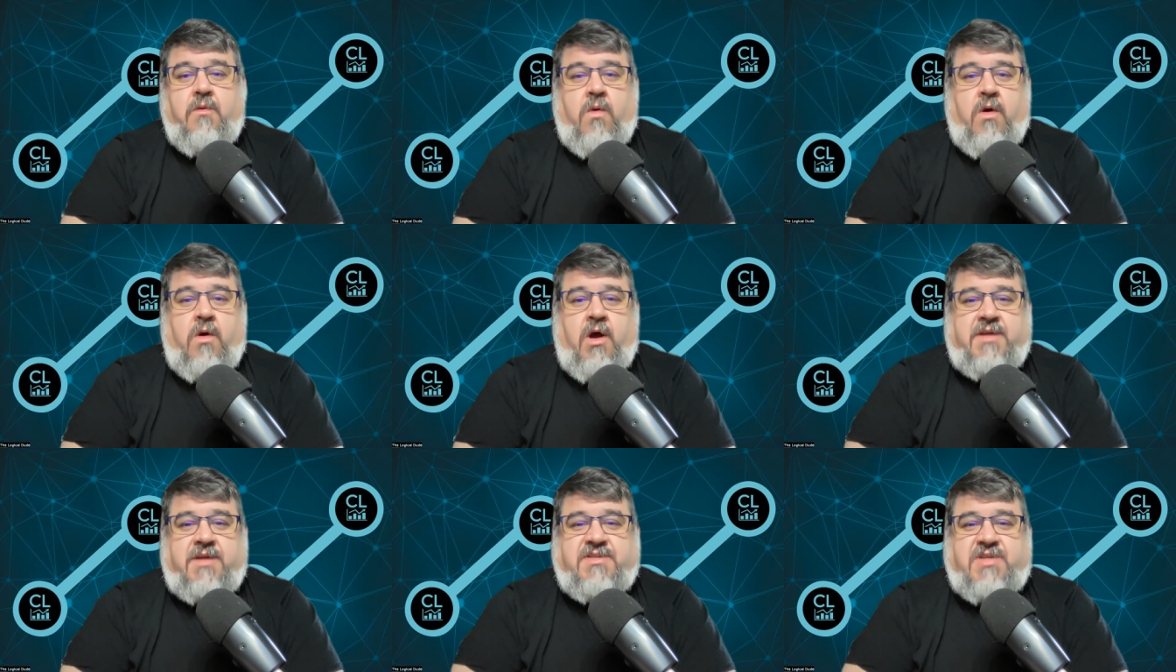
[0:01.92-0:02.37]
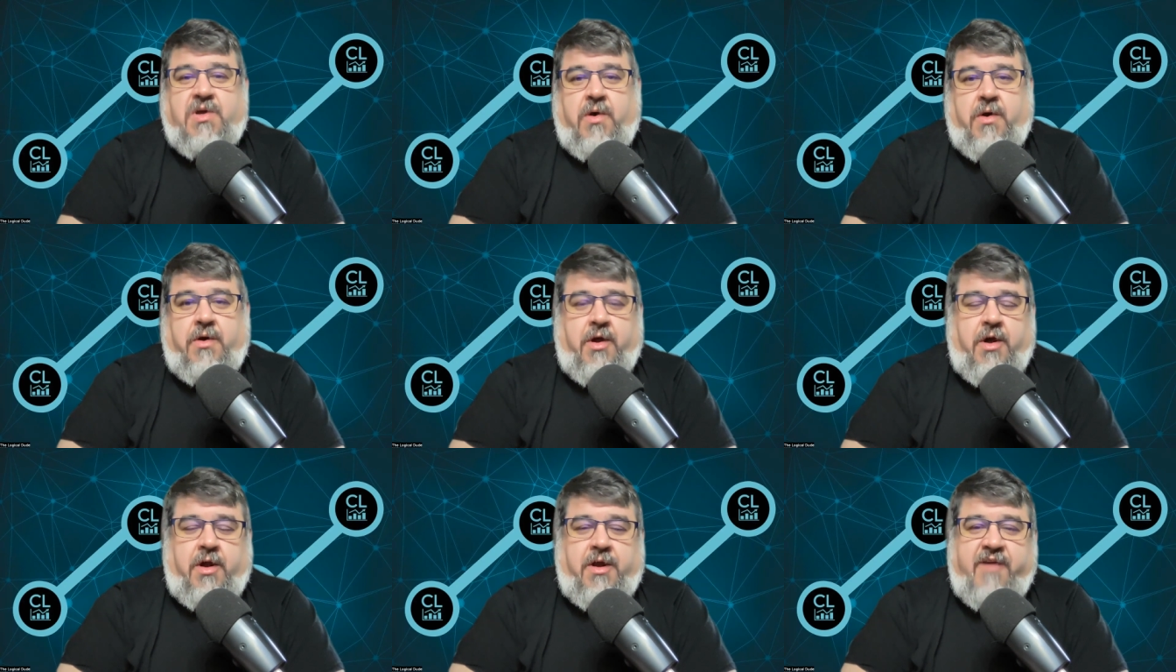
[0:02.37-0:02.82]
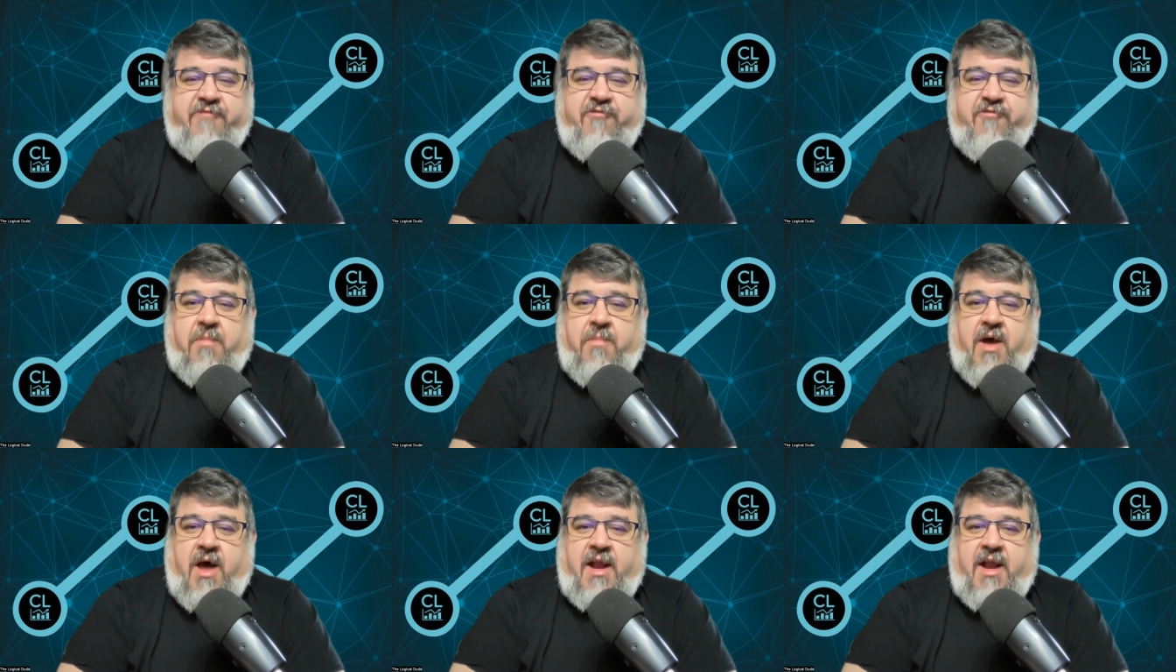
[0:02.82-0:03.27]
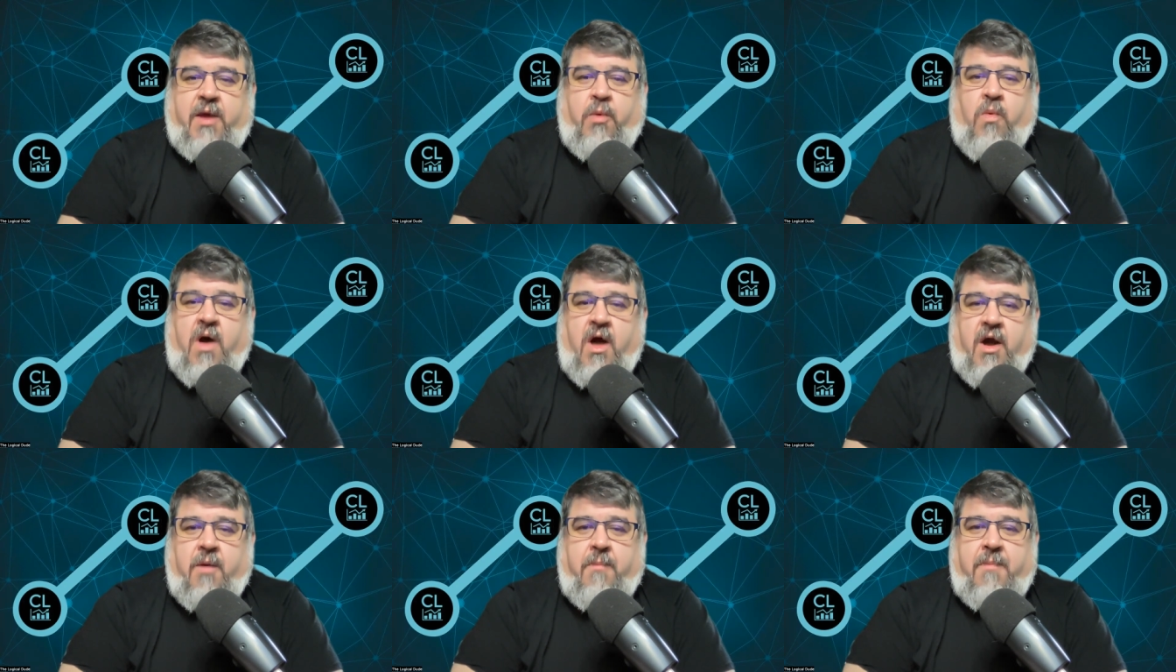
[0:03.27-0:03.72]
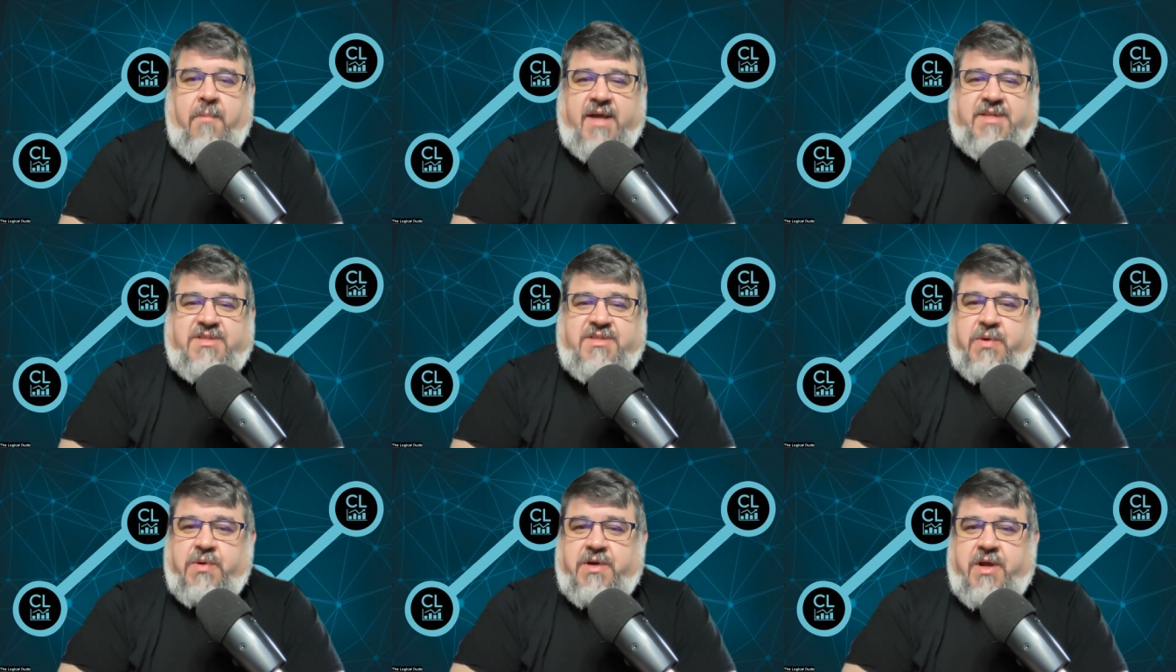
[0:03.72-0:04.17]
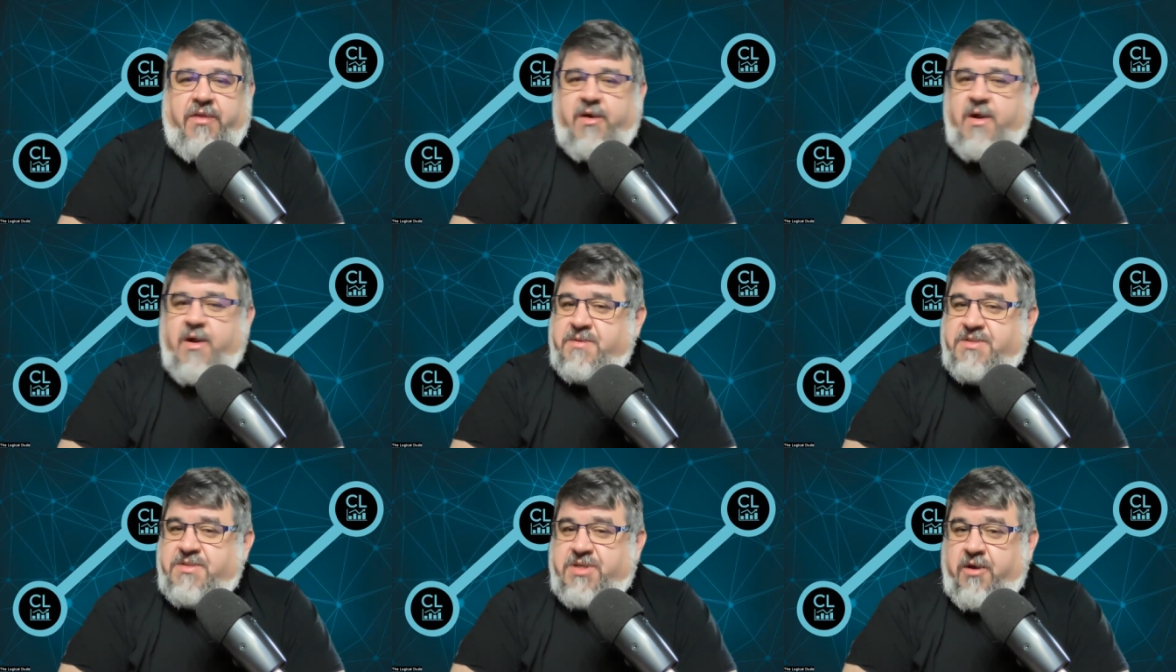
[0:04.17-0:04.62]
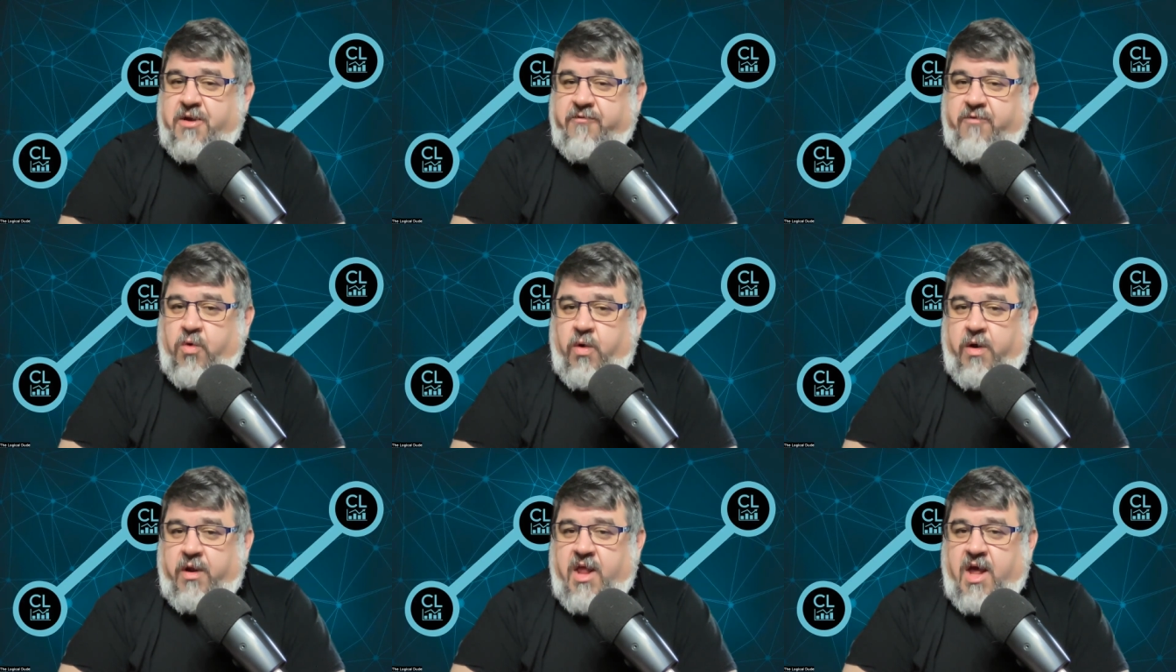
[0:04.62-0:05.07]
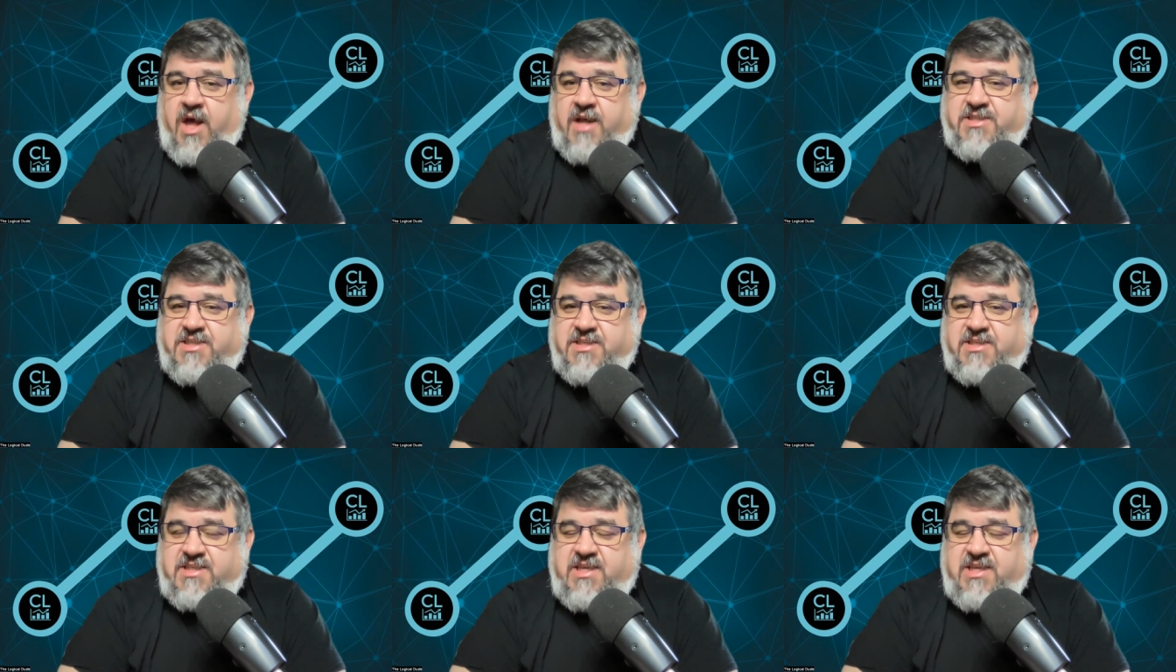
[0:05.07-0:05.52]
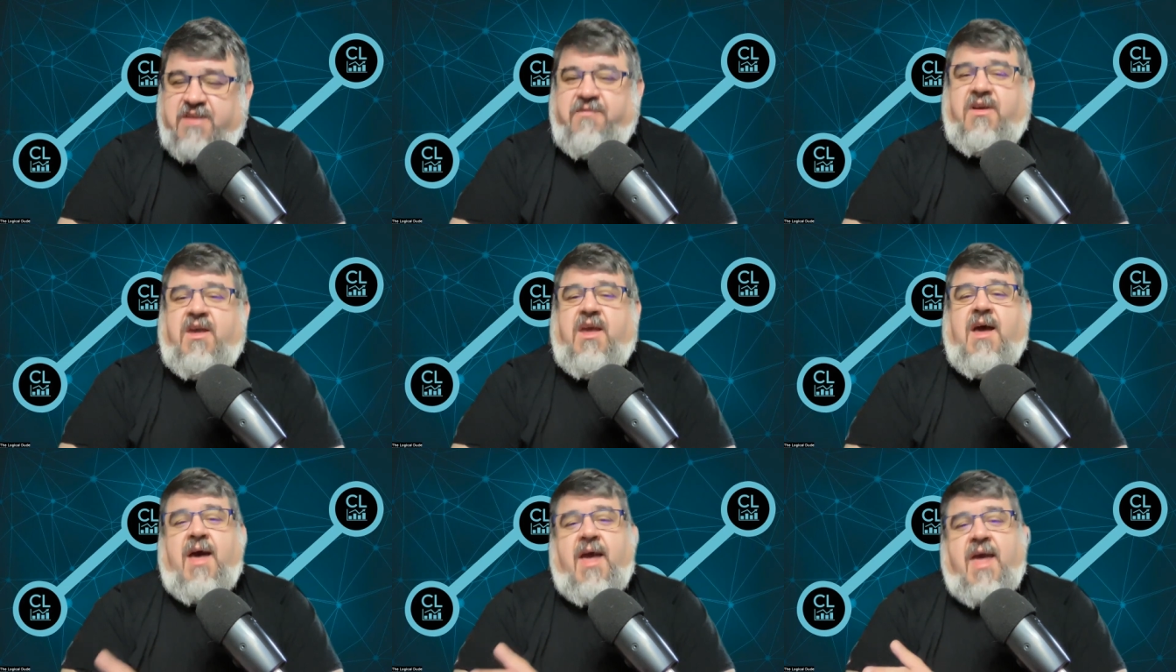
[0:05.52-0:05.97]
Well, what's going on, everybody? Welcome back to another episode of CoinLogic TV.